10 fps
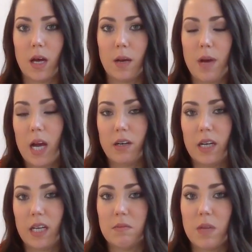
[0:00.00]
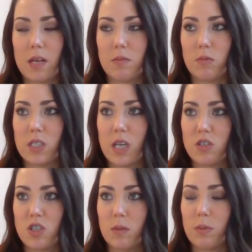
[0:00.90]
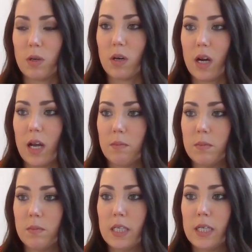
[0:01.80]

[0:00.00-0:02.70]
hiring and retention program.